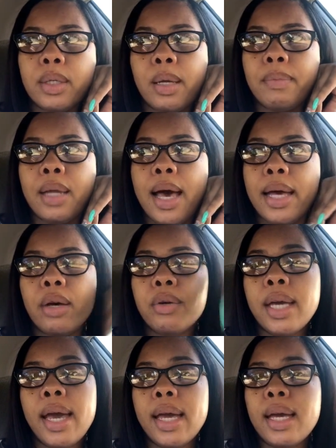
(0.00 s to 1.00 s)
And I'm like,
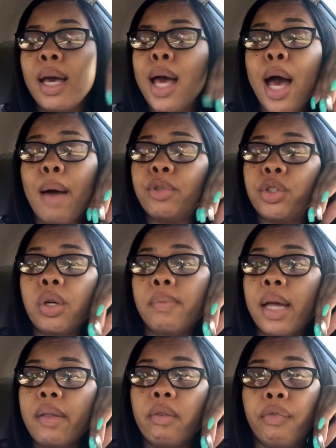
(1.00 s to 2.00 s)
okay, I'm sure
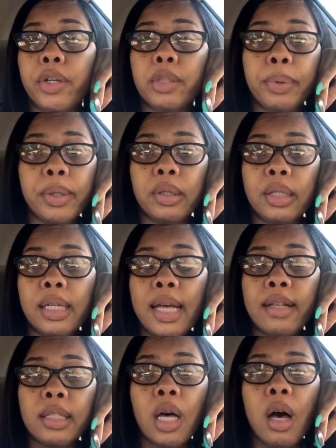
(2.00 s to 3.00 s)
I'm not the first person that
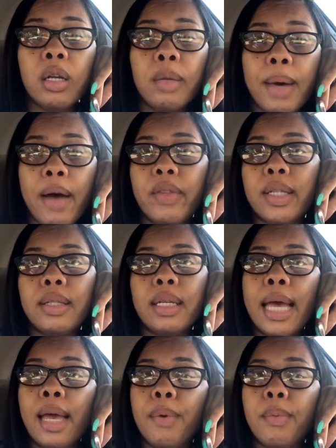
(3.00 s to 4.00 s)
has called about this
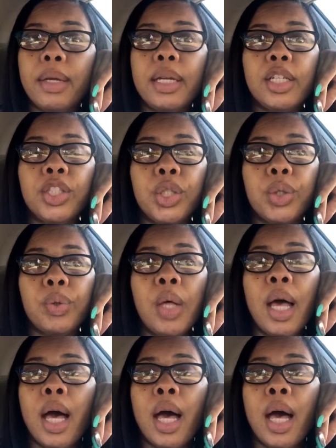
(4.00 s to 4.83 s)
enablement issue.